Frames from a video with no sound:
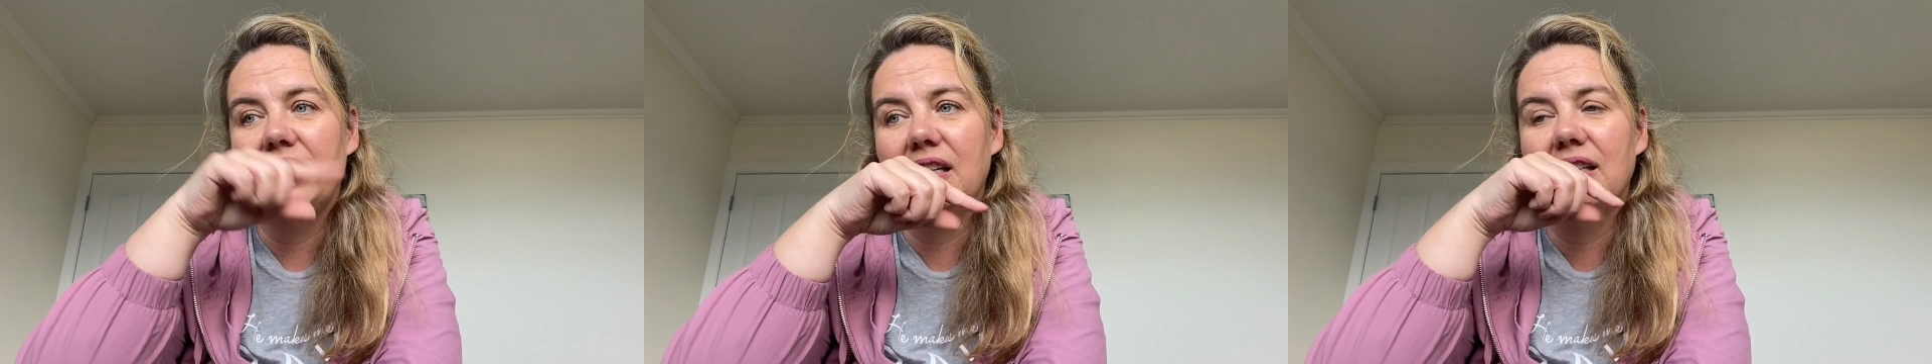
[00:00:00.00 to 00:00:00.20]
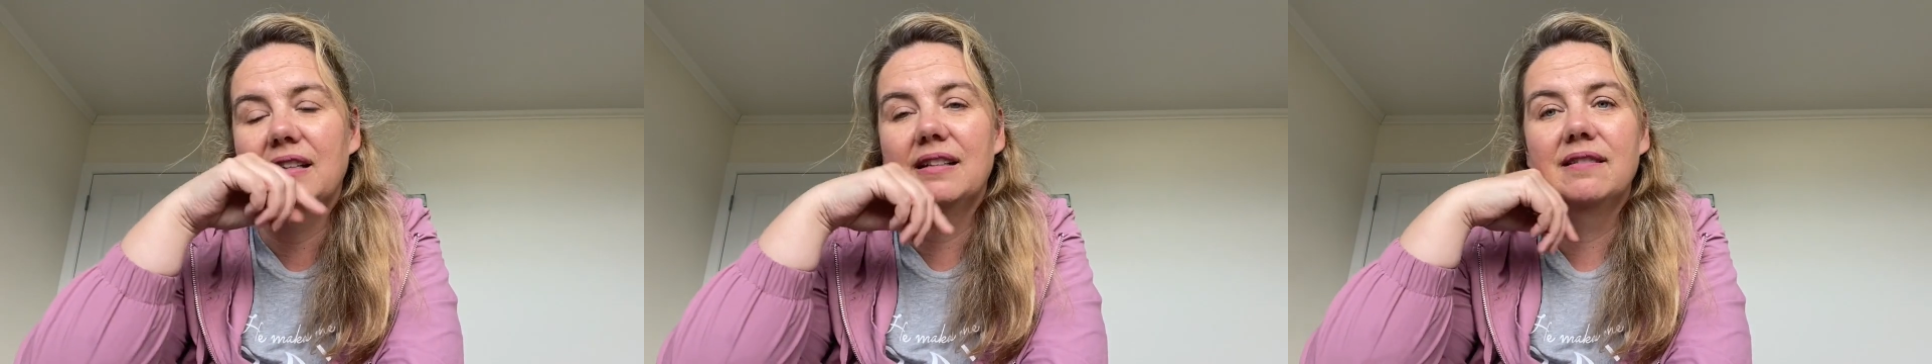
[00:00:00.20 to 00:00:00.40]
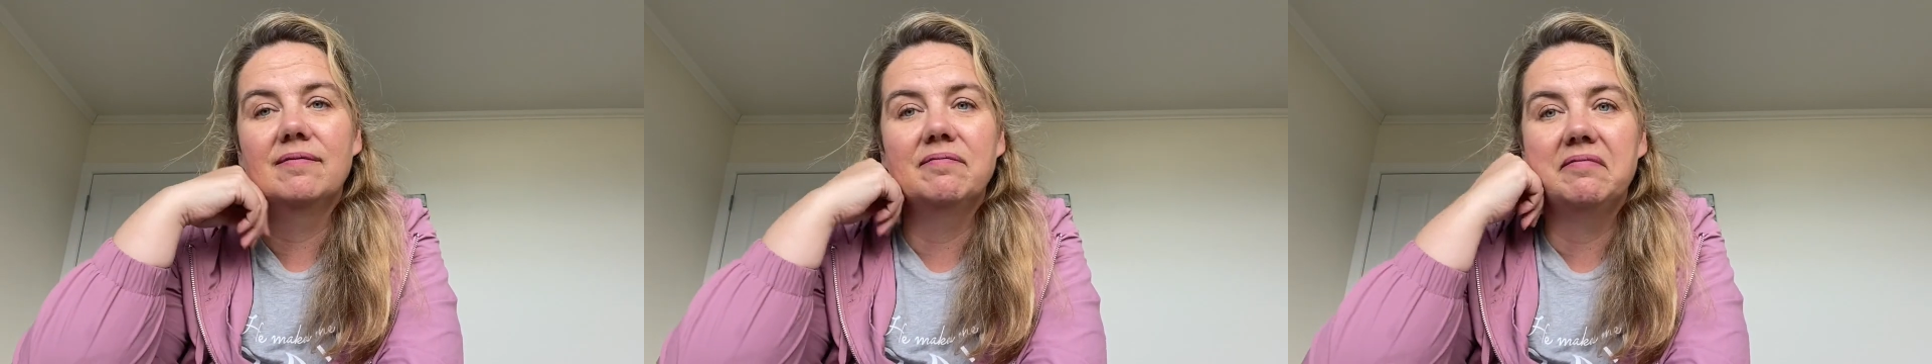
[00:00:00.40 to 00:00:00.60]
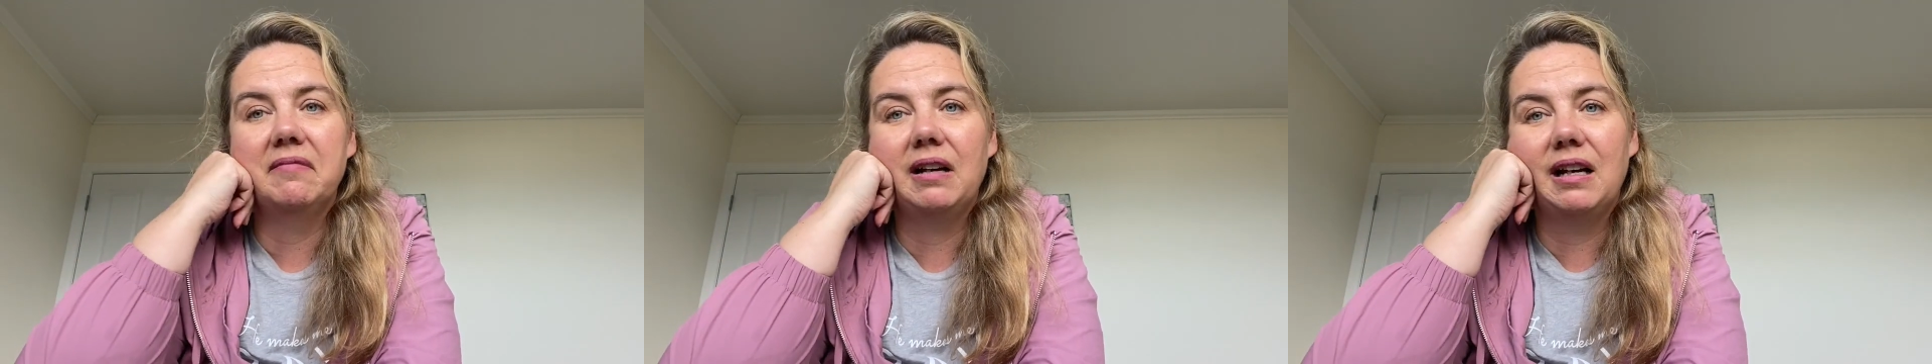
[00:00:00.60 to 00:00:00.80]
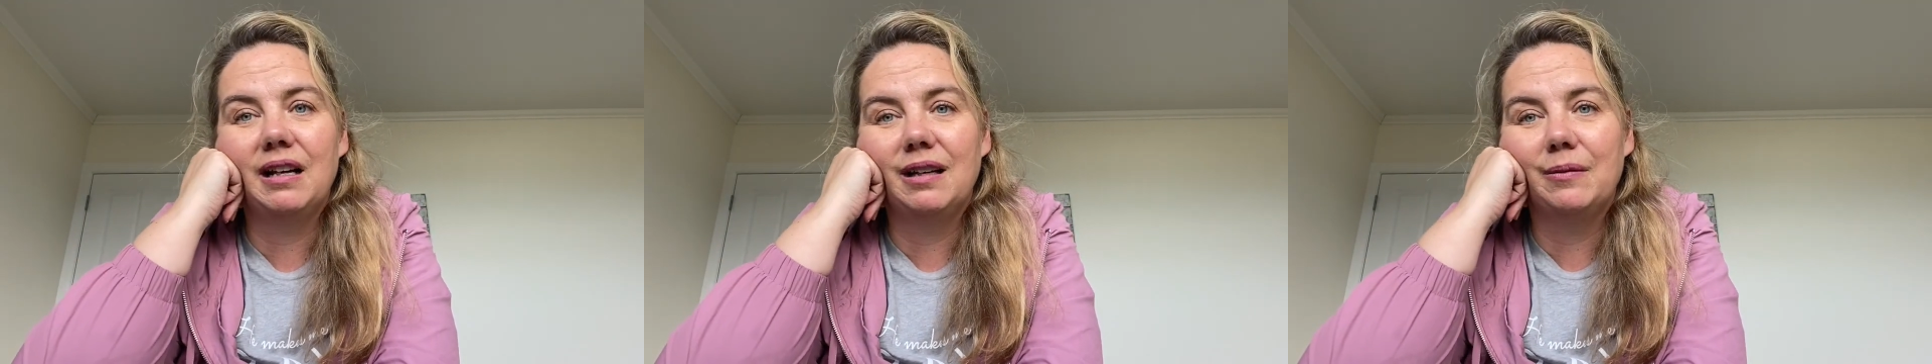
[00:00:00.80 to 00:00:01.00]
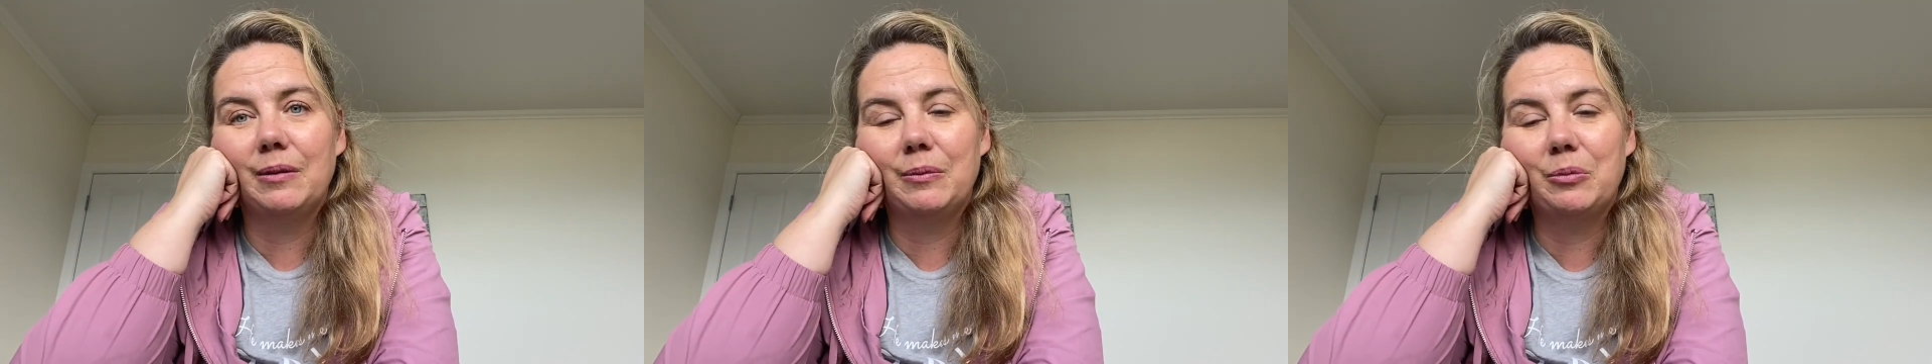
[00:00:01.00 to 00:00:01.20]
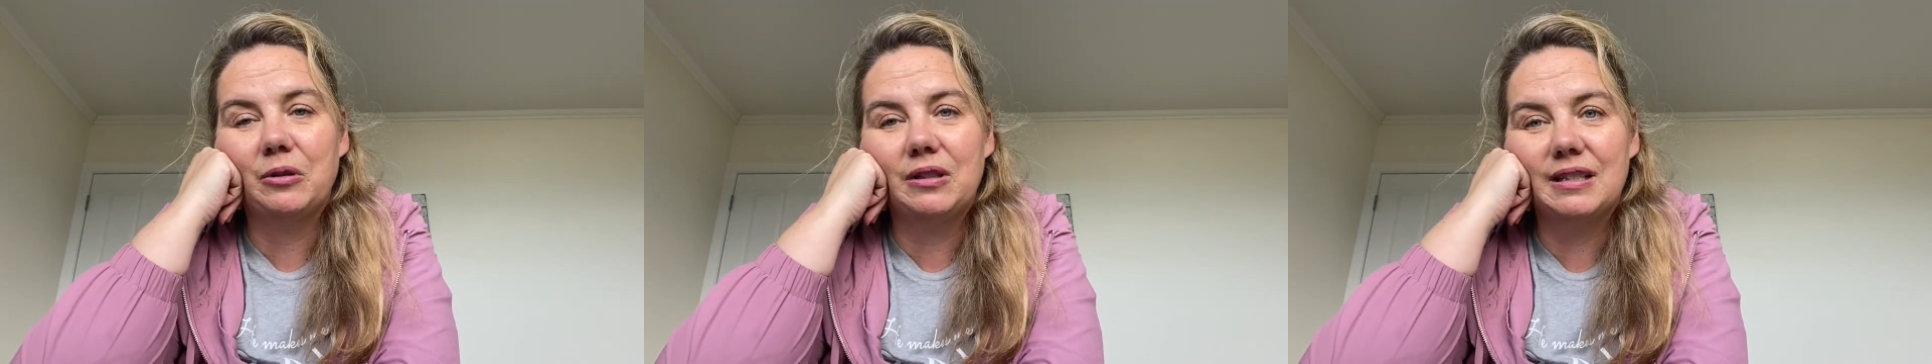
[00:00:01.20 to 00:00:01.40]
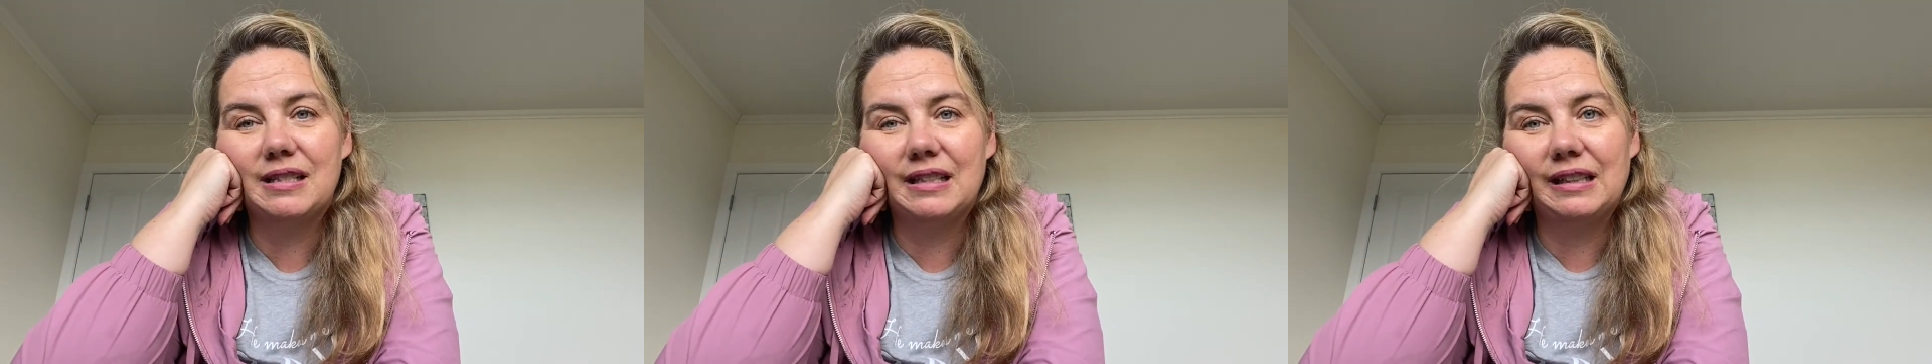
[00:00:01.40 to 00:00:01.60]
and I'll put
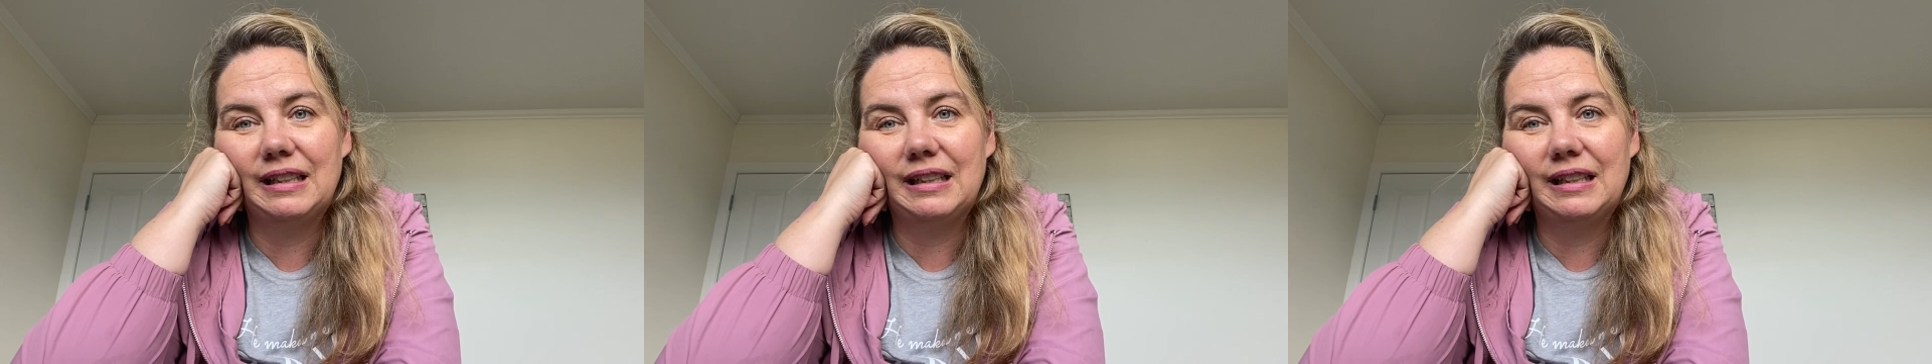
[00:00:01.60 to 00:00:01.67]
this in.